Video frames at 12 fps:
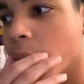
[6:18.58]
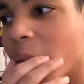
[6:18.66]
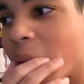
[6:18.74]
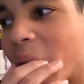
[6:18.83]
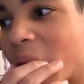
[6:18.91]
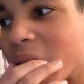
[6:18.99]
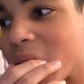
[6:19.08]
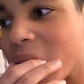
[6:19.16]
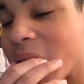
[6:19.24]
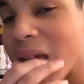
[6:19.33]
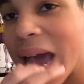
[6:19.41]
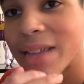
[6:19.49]
And
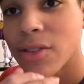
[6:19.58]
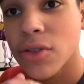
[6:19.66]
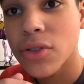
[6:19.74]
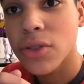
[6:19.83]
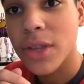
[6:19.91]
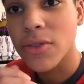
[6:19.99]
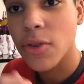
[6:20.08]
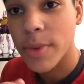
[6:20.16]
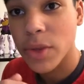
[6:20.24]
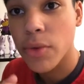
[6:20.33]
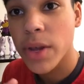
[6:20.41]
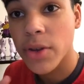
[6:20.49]
it took
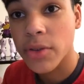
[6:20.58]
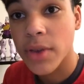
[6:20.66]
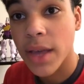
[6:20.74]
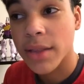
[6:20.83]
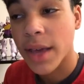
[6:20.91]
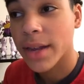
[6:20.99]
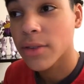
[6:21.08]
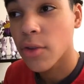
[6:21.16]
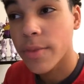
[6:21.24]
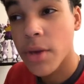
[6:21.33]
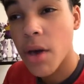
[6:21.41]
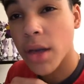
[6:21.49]
me 3 years to get that. It
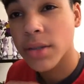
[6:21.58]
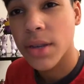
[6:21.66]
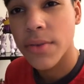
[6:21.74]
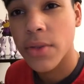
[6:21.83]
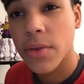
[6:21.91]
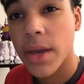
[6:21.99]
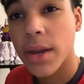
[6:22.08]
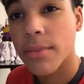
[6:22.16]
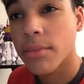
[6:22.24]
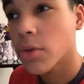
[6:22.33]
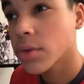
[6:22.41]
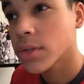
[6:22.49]
took me all 7th grade
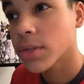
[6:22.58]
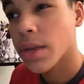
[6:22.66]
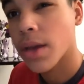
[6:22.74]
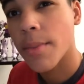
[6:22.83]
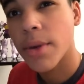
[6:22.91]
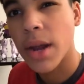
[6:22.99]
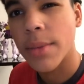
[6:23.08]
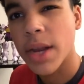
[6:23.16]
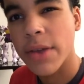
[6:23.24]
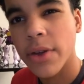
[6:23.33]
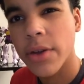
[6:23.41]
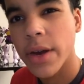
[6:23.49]
and most, like, I'm in
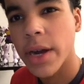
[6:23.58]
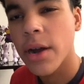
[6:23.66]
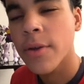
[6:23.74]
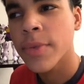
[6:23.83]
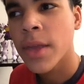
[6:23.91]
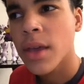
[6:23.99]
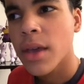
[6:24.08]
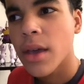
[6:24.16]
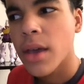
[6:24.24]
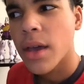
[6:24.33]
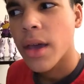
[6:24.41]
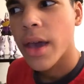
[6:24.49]
8th grade right now.
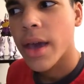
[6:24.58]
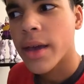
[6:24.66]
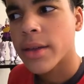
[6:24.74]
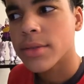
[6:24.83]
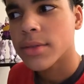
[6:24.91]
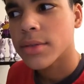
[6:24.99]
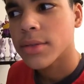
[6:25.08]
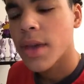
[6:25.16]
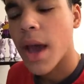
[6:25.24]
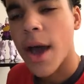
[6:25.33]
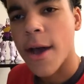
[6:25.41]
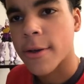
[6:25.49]
And
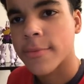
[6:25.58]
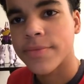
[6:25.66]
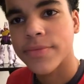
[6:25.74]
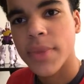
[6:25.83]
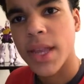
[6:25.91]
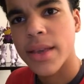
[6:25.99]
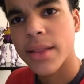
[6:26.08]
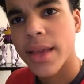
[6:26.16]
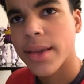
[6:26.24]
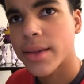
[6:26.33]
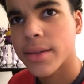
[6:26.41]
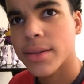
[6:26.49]
yeah, in
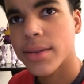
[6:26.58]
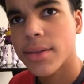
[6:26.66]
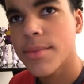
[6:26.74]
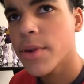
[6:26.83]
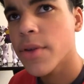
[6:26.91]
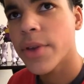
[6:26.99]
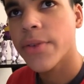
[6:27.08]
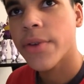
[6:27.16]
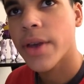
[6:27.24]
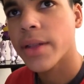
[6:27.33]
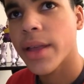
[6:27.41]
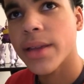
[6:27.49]
like the middle of 8th
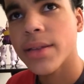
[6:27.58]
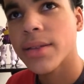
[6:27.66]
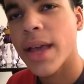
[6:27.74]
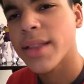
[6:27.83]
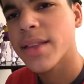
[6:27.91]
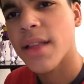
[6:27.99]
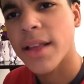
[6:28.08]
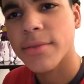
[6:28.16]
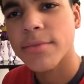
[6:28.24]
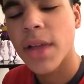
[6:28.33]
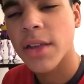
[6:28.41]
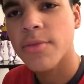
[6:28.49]
grade, like I think
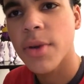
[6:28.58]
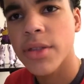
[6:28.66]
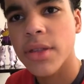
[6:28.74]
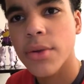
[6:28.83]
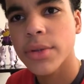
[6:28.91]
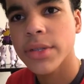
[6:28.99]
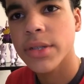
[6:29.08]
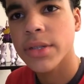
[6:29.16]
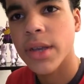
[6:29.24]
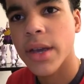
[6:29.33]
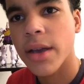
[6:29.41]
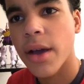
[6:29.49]
last month, I was
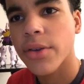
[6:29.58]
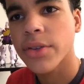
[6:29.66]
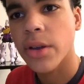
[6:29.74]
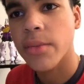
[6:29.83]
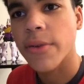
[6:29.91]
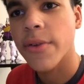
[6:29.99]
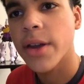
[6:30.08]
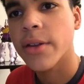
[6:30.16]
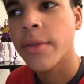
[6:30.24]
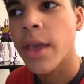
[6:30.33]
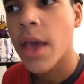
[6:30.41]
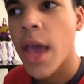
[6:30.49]
just like, I was talking to my
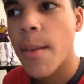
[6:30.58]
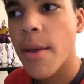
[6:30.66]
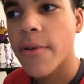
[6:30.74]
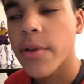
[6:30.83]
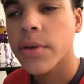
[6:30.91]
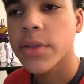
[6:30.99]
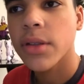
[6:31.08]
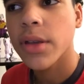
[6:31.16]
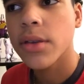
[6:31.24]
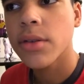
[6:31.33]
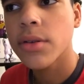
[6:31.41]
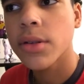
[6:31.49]
friend. My friend was
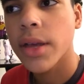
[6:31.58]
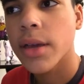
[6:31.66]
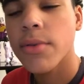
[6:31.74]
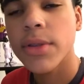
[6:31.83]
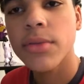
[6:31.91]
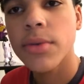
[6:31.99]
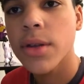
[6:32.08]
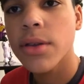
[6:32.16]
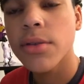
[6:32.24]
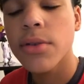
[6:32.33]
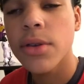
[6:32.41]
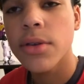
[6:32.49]
like, you know, like what are
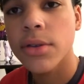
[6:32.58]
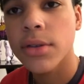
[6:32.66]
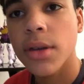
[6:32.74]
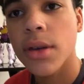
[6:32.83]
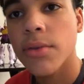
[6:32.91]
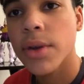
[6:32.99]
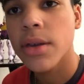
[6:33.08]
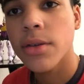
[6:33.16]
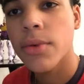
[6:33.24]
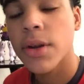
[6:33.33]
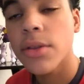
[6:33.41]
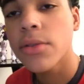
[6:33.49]
your New Year's what
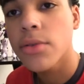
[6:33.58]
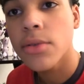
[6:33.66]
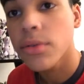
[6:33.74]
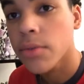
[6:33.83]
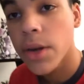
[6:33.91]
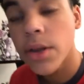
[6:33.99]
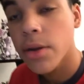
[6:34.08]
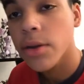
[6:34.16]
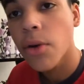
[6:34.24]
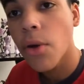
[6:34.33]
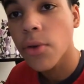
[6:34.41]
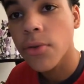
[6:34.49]
are your
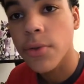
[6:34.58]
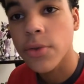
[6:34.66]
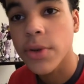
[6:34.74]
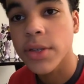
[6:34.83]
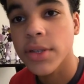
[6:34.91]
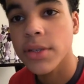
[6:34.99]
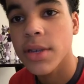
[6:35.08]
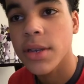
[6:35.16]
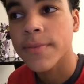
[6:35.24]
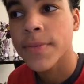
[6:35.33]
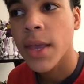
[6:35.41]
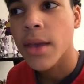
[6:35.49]
goals for
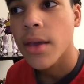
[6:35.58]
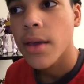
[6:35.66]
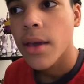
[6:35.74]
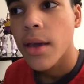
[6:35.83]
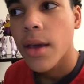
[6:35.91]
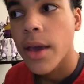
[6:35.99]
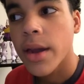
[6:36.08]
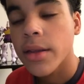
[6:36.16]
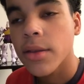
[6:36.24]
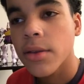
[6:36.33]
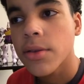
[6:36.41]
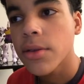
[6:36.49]
2016? And I
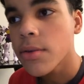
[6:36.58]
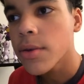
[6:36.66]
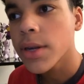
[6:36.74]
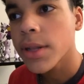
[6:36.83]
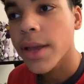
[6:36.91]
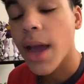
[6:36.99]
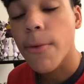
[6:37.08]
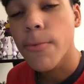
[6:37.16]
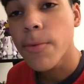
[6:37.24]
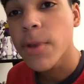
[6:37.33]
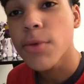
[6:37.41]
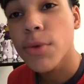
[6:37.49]
tell you, you know what, like I
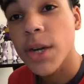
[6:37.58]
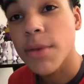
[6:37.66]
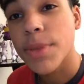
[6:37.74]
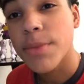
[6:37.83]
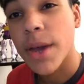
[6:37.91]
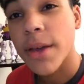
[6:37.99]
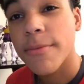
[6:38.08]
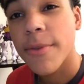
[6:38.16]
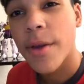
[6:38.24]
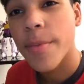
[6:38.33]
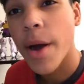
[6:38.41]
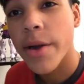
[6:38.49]
really want to complete my
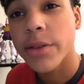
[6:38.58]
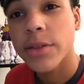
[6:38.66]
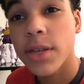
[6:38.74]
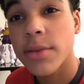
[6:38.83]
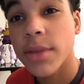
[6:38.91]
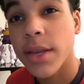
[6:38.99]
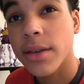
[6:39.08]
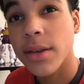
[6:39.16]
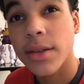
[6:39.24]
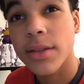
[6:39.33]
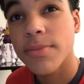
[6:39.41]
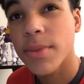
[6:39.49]
favorite Power Ranger team. Like,
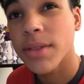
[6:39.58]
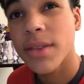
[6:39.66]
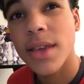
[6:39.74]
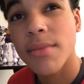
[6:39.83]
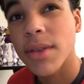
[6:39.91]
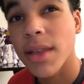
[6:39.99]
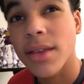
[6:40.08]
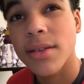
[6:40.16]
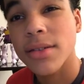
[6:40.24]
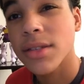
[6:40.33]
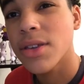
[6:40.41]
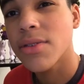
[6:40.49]
it's been taking me like
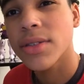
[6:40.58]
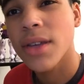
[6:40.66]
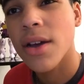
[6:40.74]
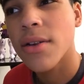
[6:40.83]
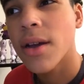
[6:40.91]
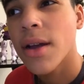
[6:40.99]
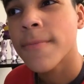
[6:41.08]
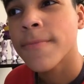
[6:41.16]
years now.